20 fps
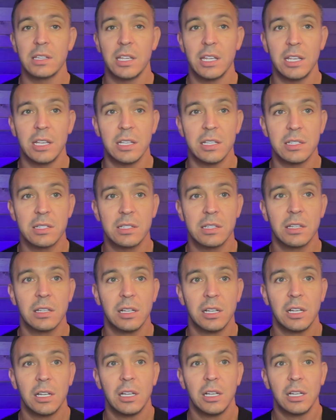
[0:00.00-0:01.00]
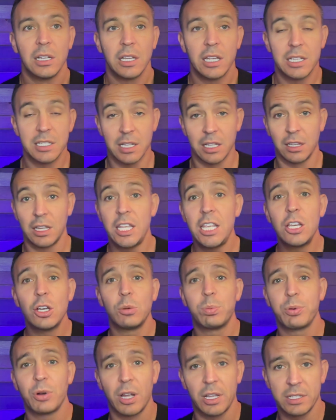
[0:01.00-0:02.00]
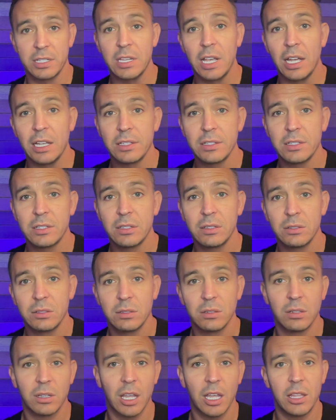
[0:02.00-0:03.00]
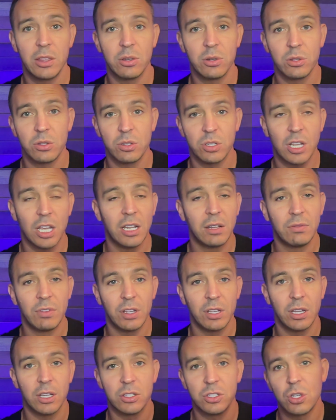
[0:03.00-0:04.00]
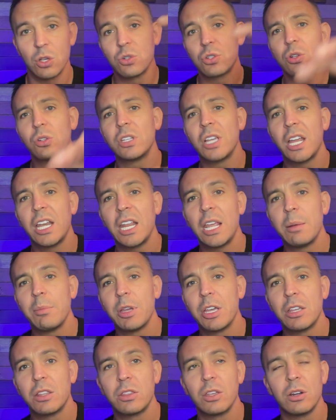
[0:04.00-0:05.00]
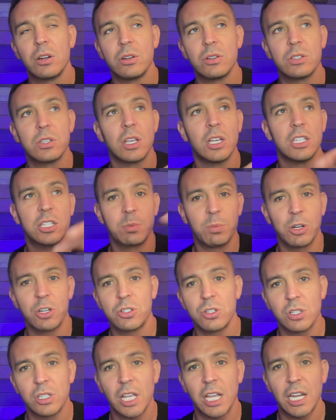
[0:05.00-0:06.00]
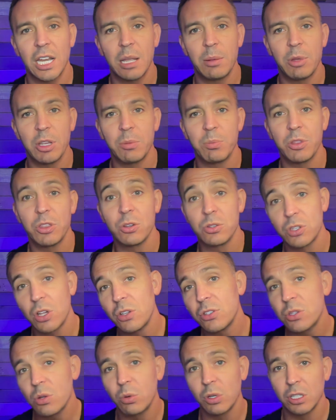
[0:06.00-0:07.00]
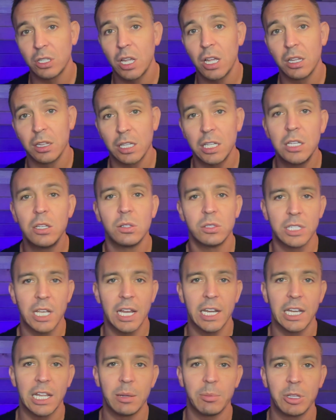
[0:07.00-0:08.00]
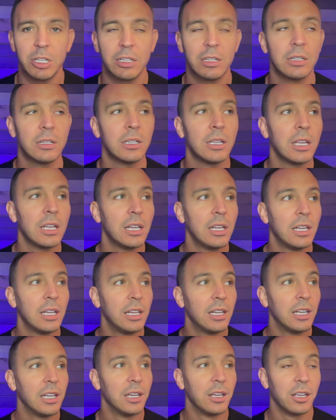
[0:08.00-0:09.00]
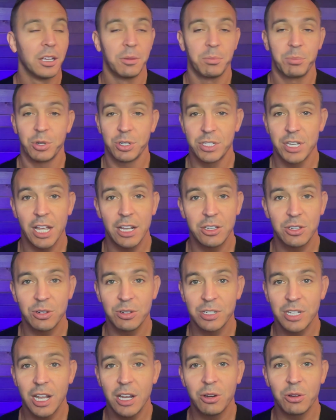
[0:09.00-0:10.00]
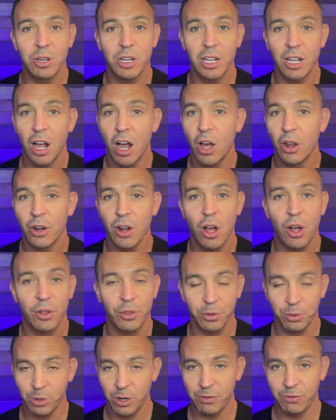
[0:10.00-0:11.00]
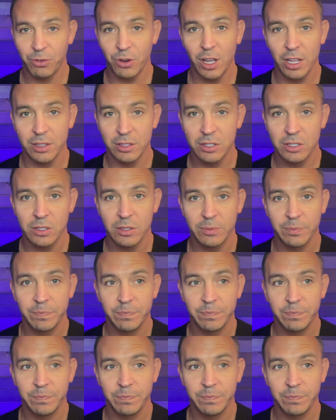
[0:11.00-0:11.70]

is a legal process. Okay, there's kind of a social dynamic, there's a spiritual dynamic, but there's also a legal dynamic. Protect your integrity on all three fronts.